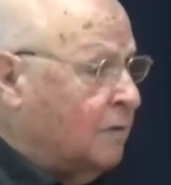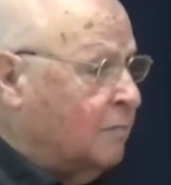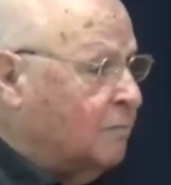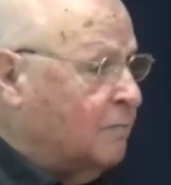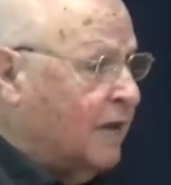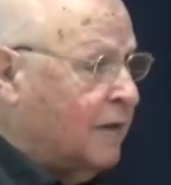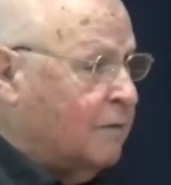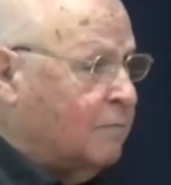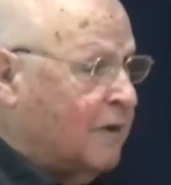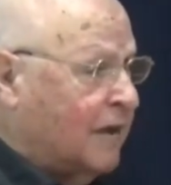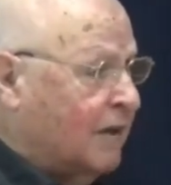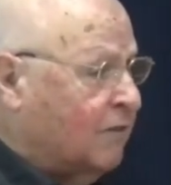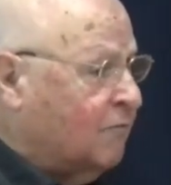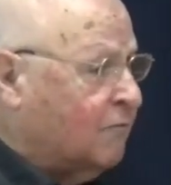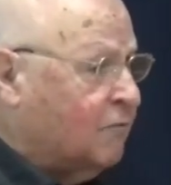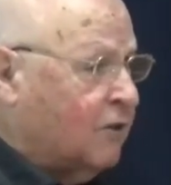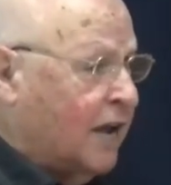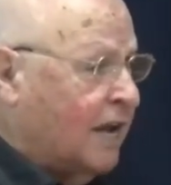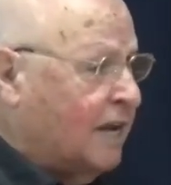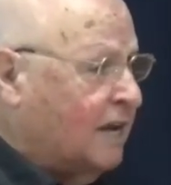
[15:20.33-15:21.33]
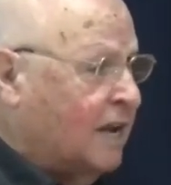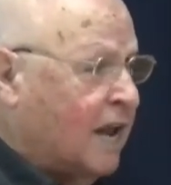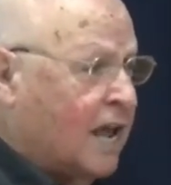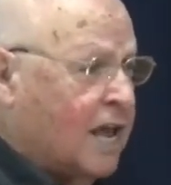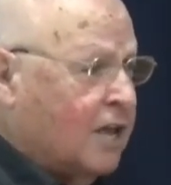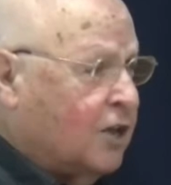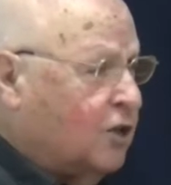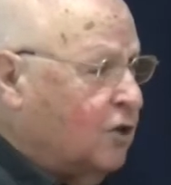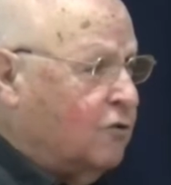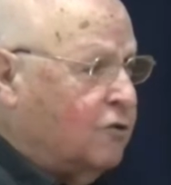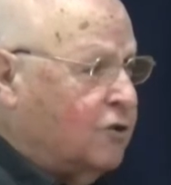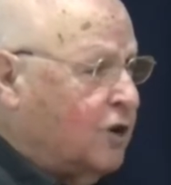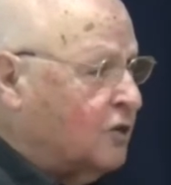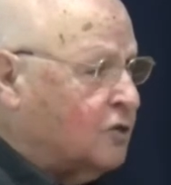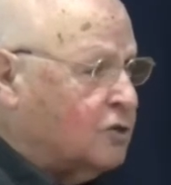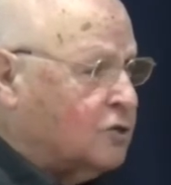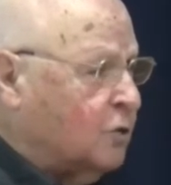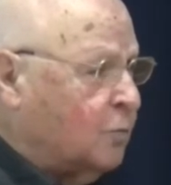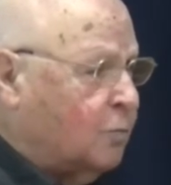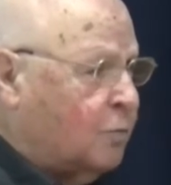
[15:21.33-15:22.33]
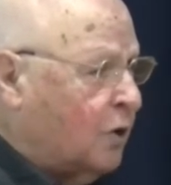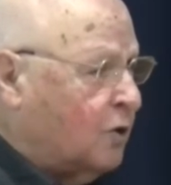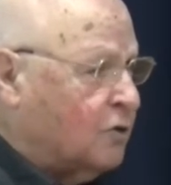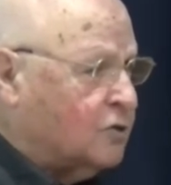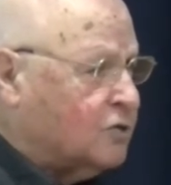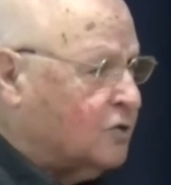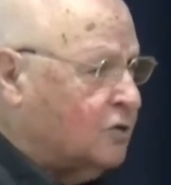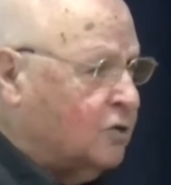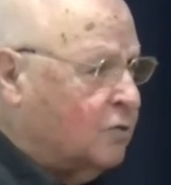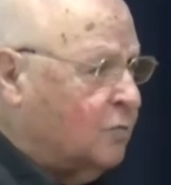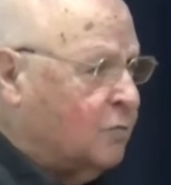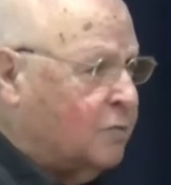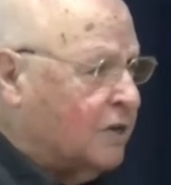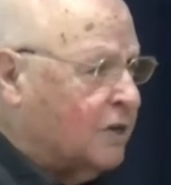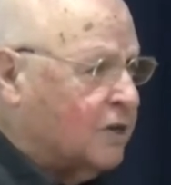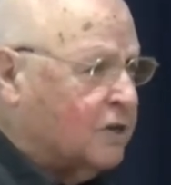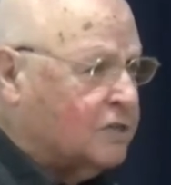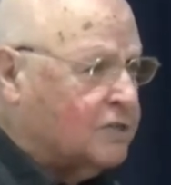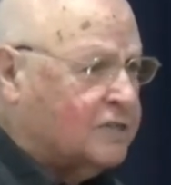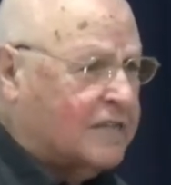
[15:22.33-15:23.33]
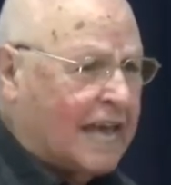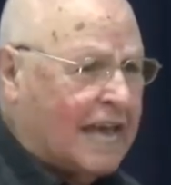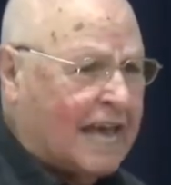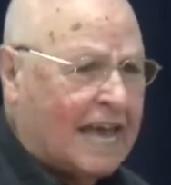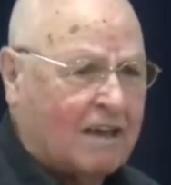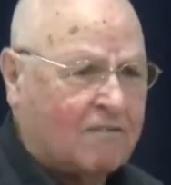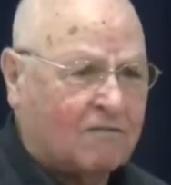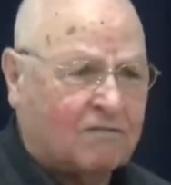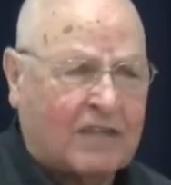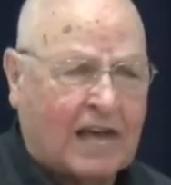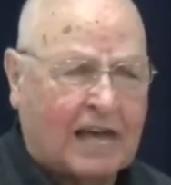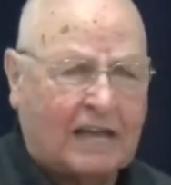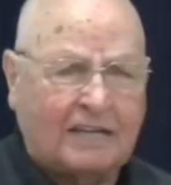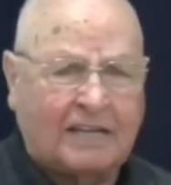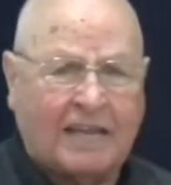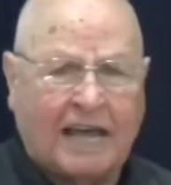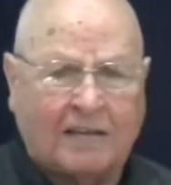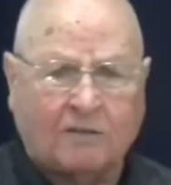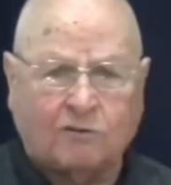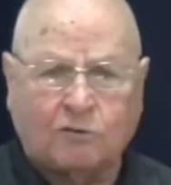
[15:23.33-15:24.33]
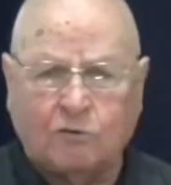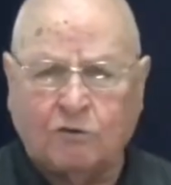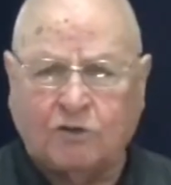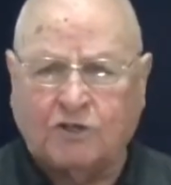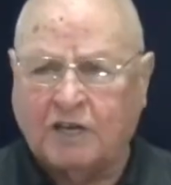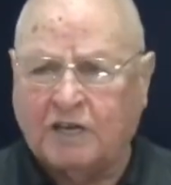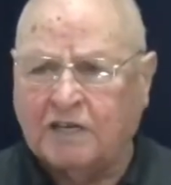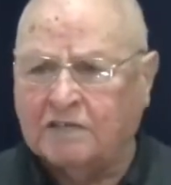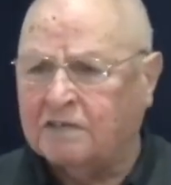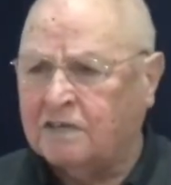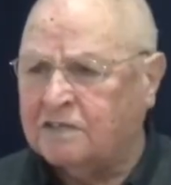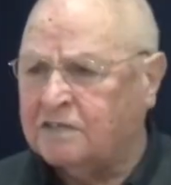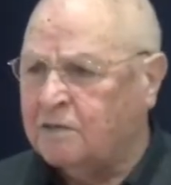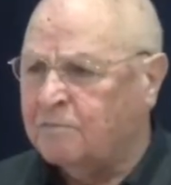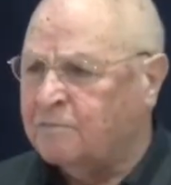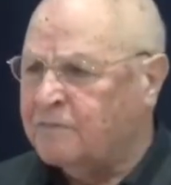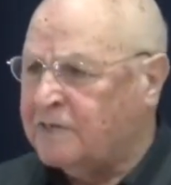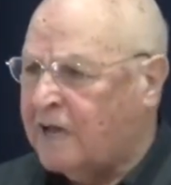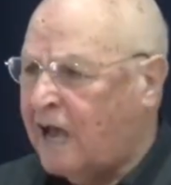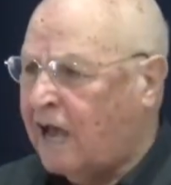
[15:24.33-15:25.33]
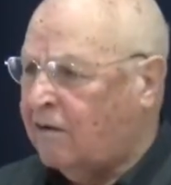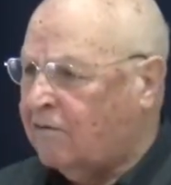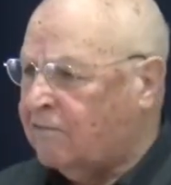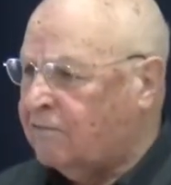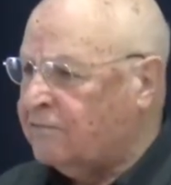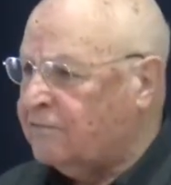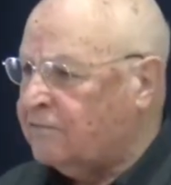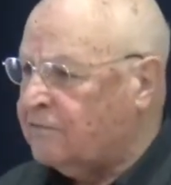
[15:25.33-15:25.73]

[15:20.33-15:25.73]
My friend, you're not supposed to, because they have done that to Jesus himself.